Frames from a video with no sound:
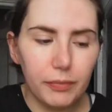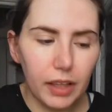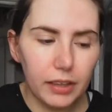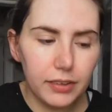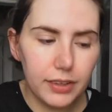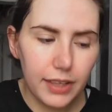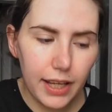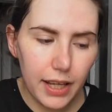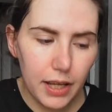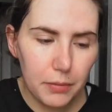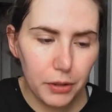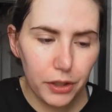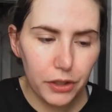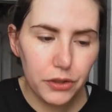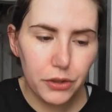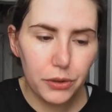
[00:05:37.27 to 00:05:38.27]
And today I'm
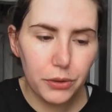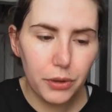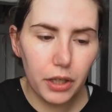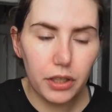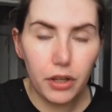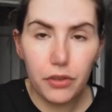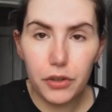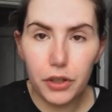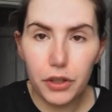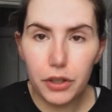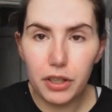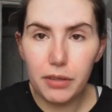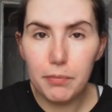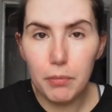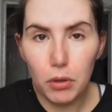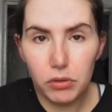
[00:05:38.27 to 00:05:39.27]
gonna do another
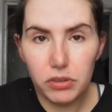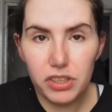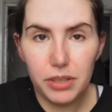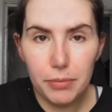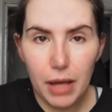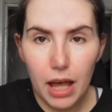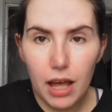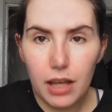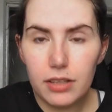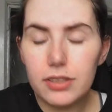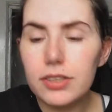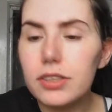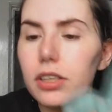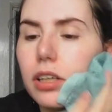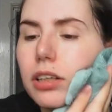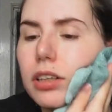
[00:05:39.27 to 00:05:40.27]

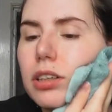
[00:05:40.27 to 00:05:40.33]
multi-mask.